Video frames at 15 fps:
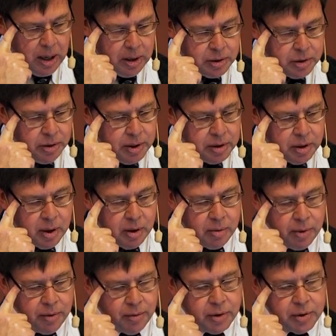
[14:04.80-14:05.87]
So these are
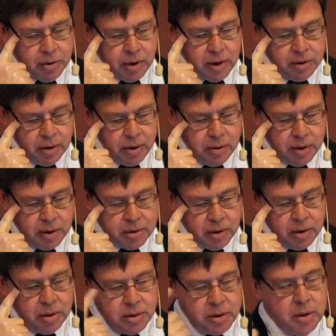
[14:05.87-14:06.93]
refrigeration units
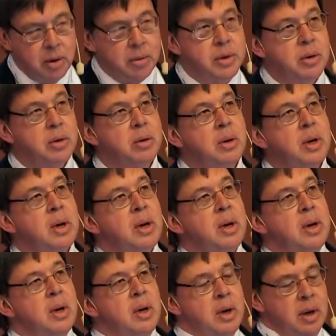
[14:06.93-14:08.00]
that use CO2.
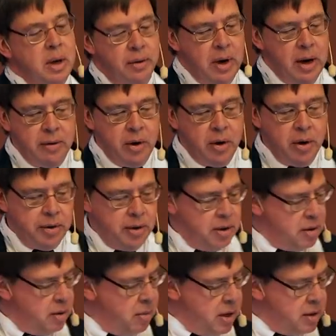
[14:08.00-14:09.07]
If you haven't heard
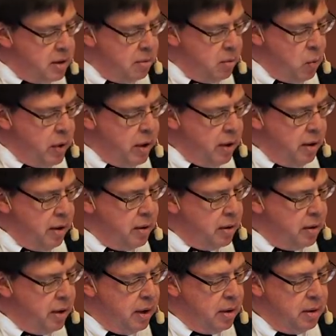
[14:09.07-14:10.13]
this, it may seem weird
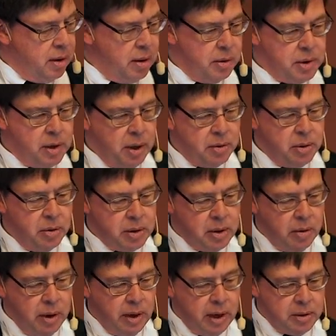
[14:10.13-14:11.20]
that CO2 is a
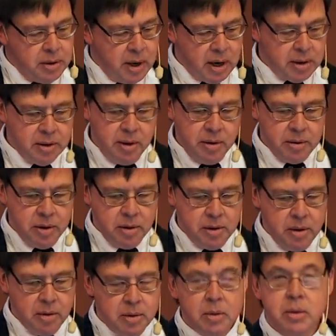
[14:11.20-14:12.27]
greenhouse gas and you're using
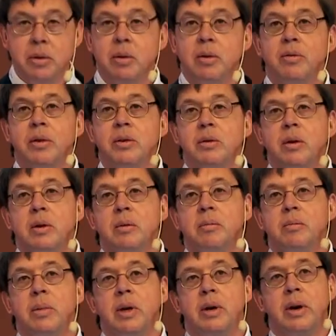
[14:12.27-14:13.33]
CO2 as a refrigerant,
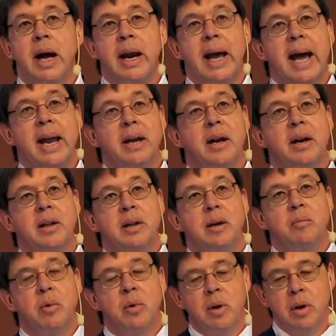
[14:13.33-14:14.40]
but you're not adding
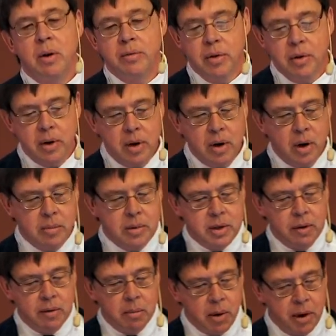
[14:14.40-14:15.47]
anything more. Fluorocarbons
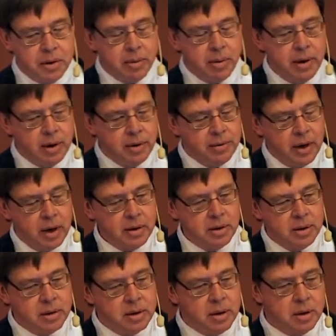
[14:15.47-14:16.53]
have a multiplier effect,
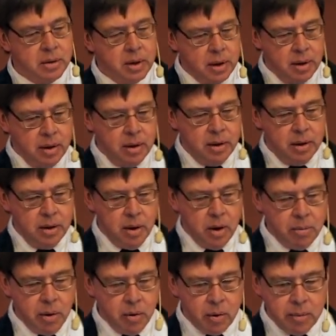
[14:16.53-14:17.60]
and so the
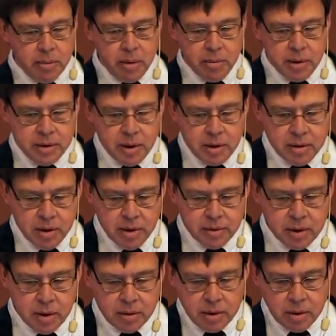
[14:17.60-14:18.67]
global warming potential of
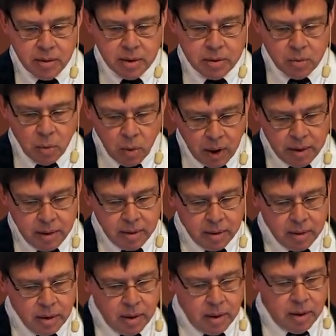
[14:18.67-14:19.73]
CO2 is 1,
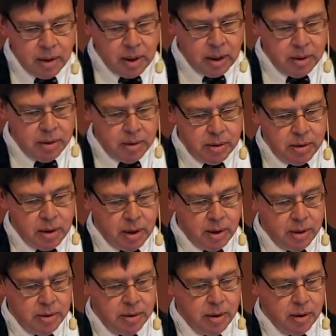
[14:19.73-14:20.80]
and
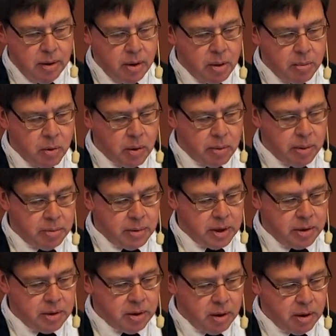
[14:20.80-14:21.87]
the global warming
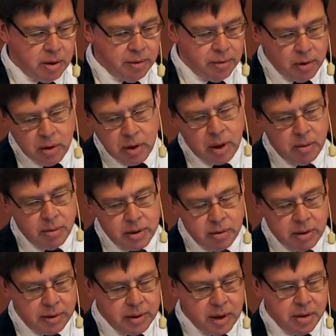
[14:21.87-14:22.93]
potential of fluorocarbons is
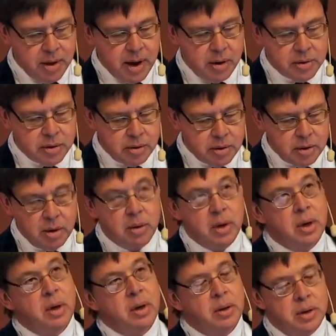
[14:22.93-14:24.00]
around 10,000. So
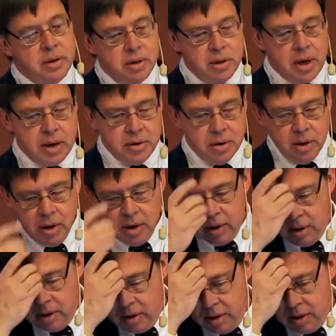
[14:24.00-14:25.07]
this is actually a